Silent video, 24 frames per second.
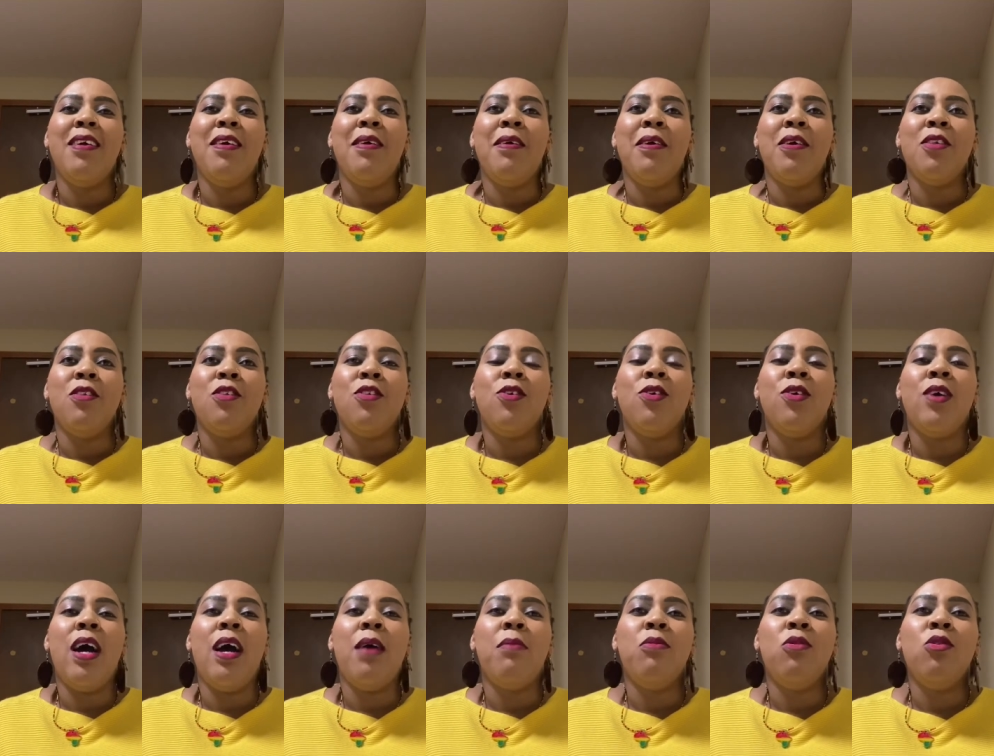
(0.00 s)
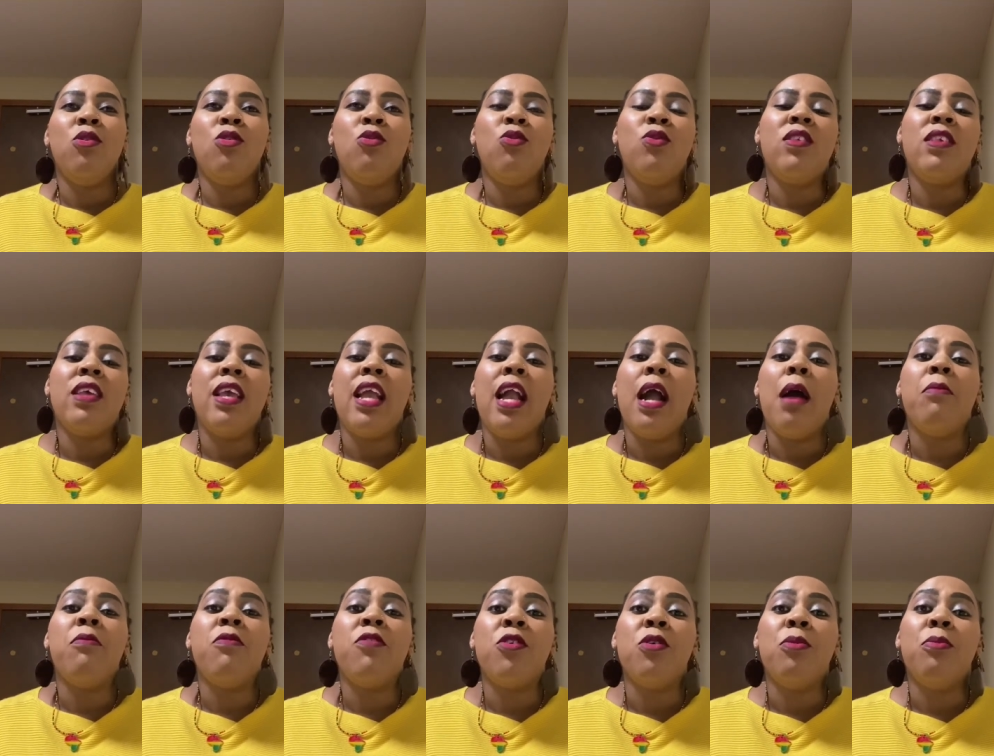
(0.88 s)
So I'm used to saying I'm
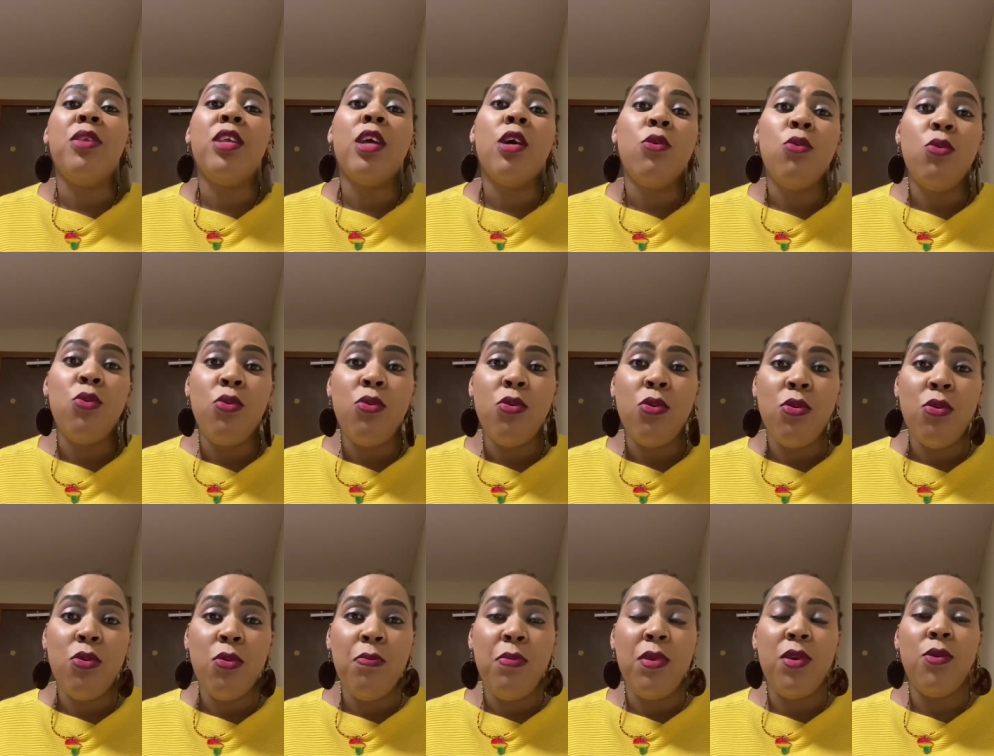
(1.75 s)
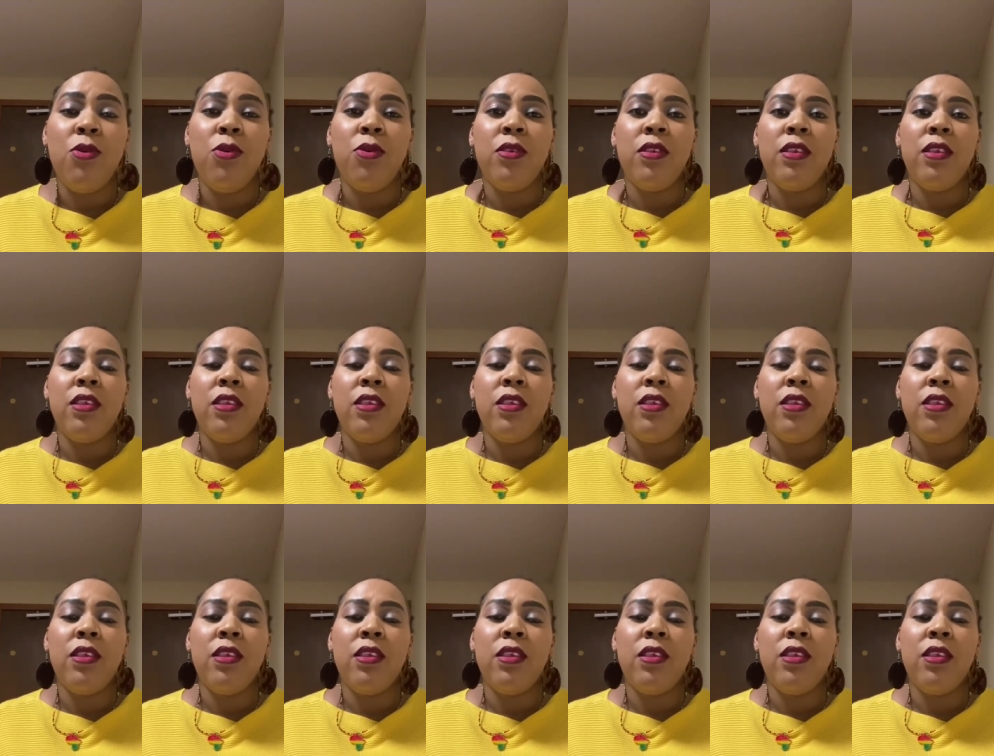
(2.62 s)
from Nyahururu because